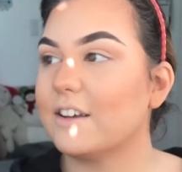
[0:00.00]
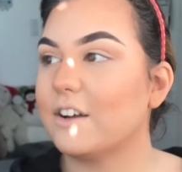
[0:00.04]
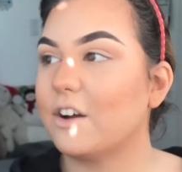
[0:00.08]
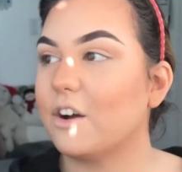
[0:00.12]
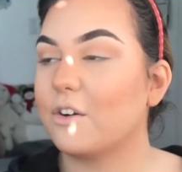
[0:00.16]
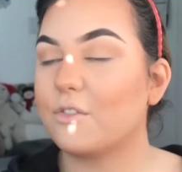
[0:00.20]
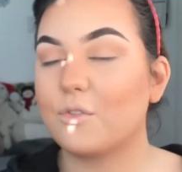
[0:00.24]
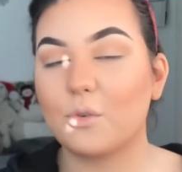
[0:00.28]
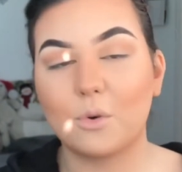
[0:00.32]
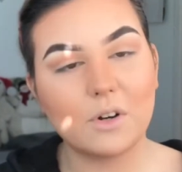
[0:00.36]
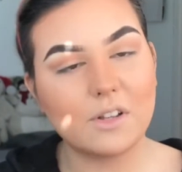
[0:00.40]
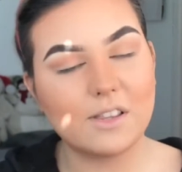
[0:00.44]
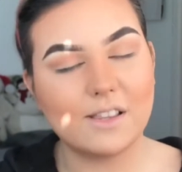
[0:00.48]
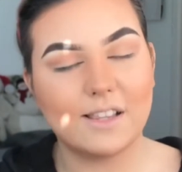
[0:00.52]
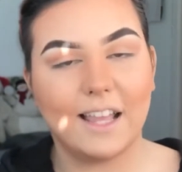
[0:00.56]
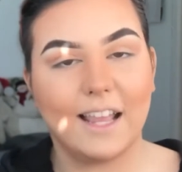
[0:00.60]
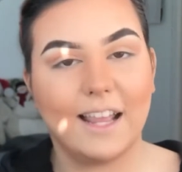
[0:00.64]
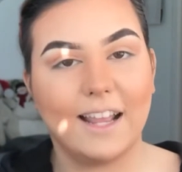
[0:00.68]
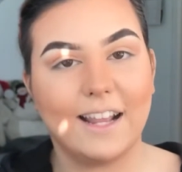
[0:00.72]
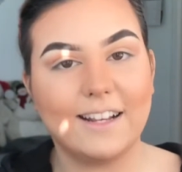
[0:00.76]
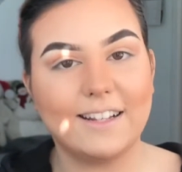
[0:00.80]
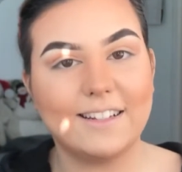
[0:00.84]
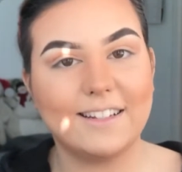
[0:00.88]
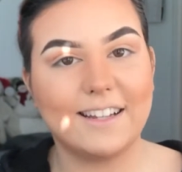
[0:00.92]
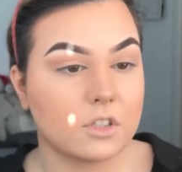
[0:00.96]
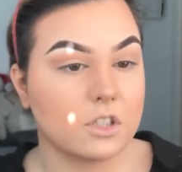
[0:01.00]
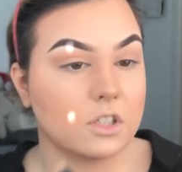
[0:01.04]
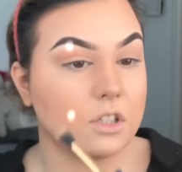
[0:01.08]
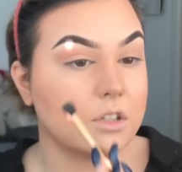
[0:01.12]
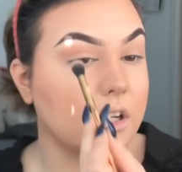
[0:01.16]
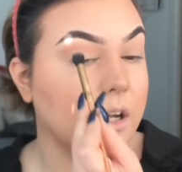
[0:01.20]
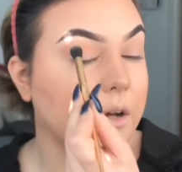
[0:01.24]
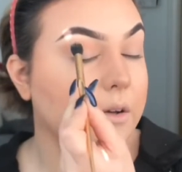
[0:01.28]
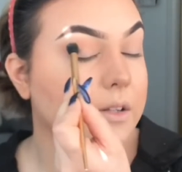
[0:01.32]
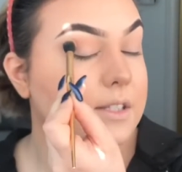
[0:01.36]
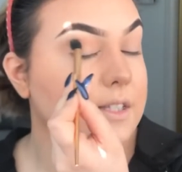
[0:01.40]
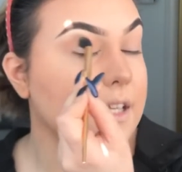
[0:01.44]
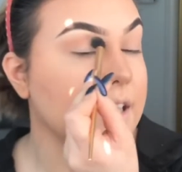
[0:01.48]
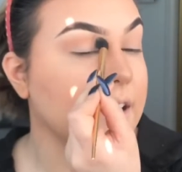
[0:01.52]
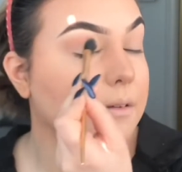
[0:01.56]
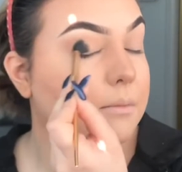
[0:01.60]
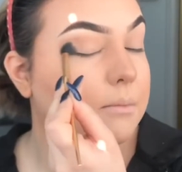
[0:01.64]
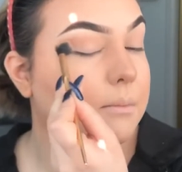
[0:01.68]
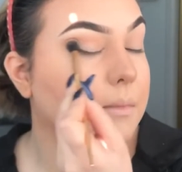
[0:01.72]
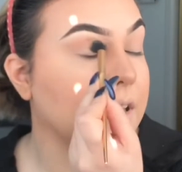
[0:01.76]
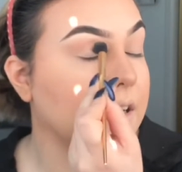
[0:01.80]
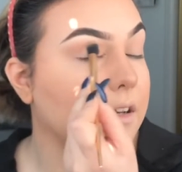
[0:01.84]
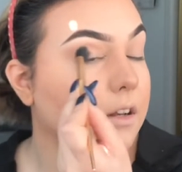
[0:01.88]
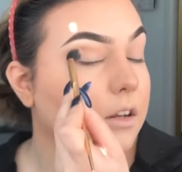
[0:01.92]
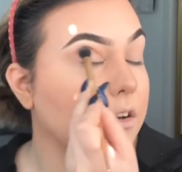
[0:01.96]
our fourth date. So now it's like
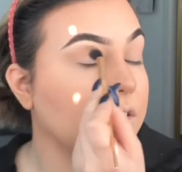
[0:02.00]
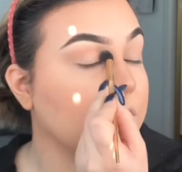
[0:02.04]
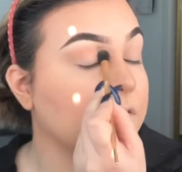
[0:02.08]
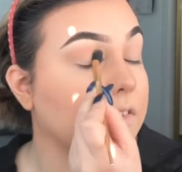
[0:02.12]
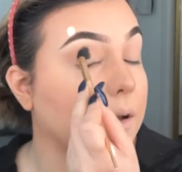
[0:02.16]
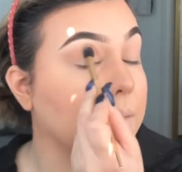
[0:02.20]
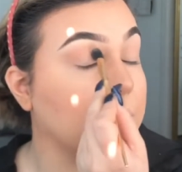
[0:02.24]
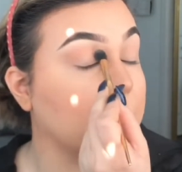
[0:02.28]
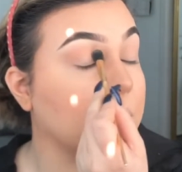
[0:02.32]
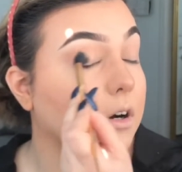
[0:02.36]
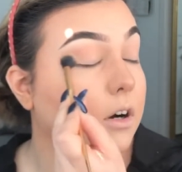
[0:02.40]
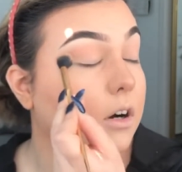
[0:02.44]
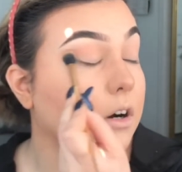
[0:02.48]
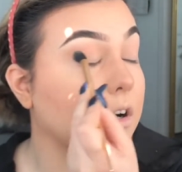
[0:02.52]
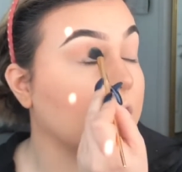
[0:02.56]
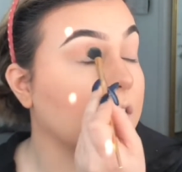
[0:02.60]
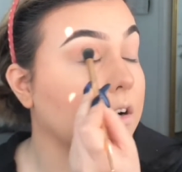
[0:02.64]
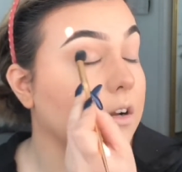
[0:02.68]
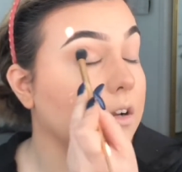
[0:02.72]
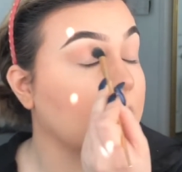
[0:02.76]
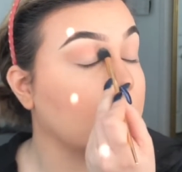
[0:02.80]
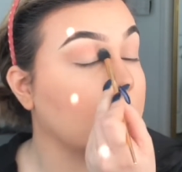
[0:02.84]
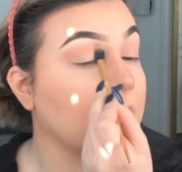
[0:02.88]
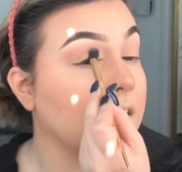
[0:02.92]
mid-November.